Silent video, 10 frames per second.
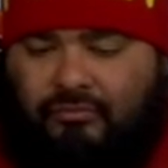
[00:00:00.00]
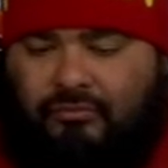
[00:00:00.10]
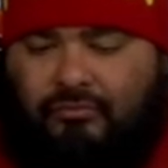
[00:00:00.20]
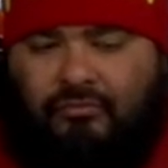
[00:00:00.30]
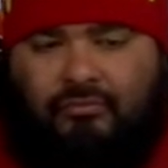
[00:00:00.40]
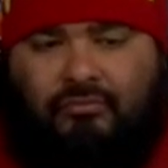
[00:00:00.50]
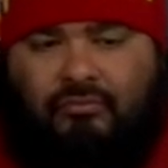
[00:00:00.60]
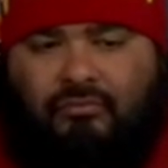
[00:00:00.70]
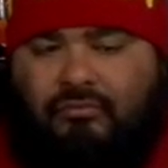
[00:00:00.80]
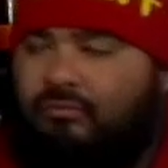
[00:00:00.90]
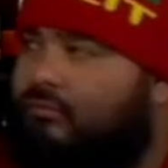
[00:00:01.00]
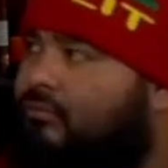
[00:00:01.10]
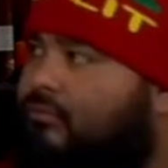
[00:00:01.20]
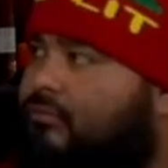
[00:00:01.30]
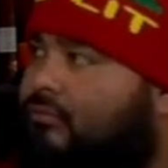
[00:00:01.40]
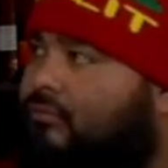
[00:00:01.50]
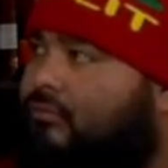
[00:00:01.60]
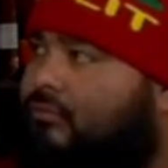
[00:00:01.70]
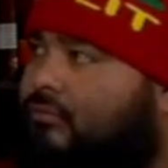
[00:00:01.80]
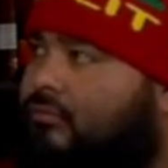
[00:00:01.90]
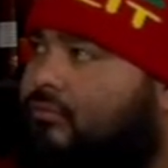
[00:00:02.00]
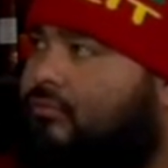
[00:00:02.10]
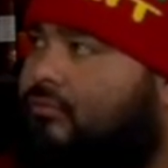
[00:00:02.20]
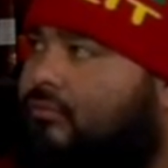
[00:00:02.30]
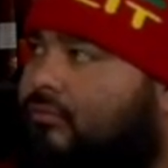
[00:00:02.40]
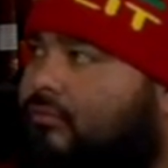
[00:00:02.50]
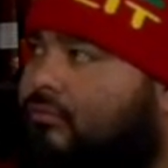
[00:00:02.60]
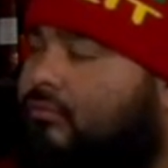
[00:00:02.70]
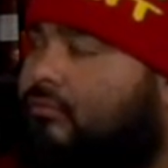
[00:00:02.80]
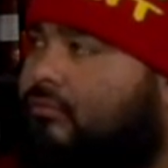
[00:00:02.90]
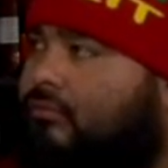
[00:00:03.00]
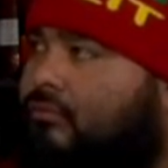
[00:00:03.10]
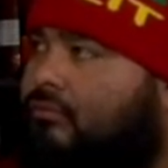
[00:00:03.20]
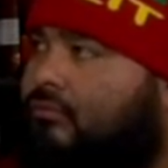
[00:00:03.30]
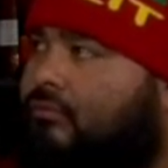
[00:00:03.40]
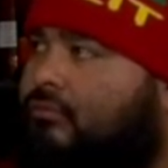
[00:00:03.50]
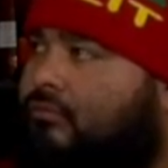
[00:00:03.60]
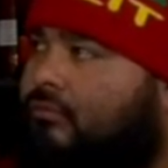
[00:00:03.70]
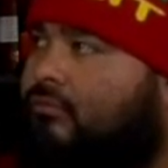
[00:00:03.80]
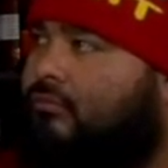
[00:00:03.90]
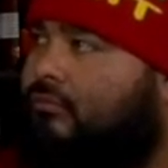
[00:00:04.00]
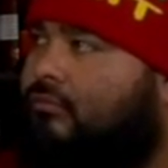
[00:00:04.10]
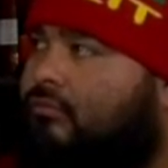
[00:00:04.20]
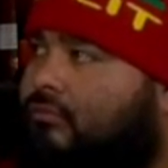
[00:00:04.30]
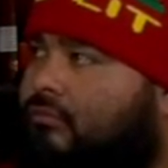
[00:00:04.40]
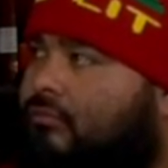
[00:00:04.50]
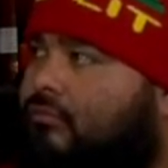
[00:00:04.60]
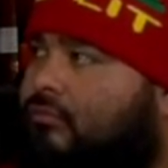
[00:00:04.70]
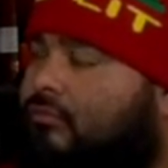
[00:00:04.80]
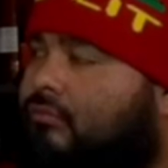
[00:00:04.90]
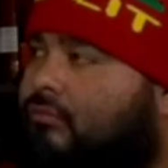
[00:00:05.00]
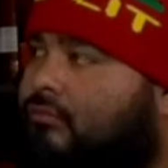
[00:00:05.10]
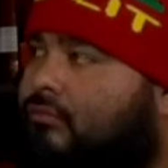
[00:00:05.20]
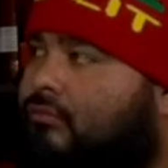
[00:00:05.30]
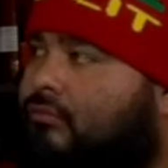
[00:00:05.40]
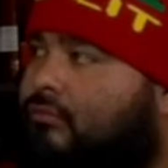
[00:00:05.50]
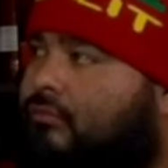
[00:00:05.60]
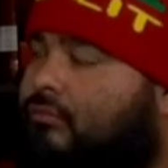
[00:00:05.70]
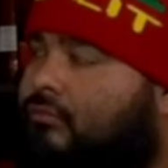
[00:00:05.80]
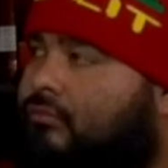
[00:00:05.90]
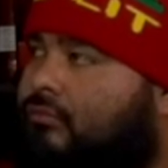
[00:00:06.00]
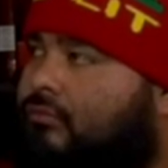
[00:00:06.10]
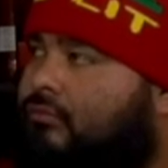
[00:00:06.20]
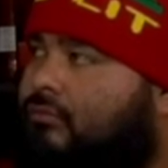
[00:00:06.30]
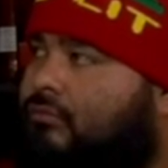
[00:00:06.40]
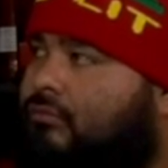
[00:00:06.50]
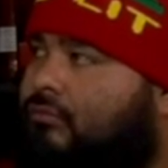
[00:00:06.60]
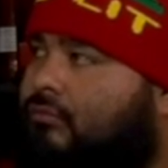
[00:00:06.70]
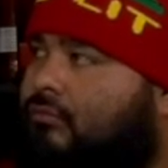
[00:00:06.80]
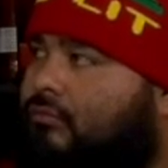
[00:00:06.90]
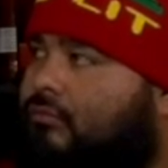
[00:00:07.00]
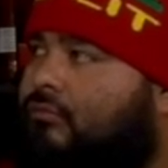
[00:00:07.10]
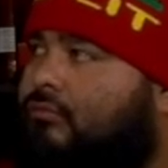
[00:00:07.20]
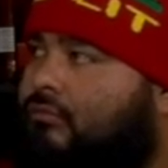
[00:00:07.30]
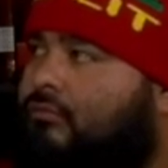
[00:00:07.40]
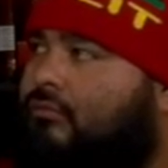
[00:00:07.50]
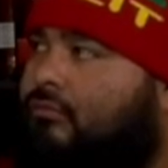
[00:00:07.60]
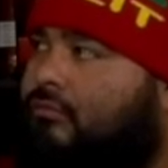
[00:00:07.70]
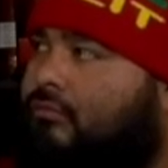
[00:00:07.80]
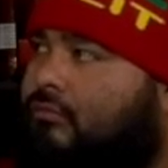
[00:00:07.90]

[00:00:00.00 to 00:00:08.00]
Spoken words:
The person shown says nothing.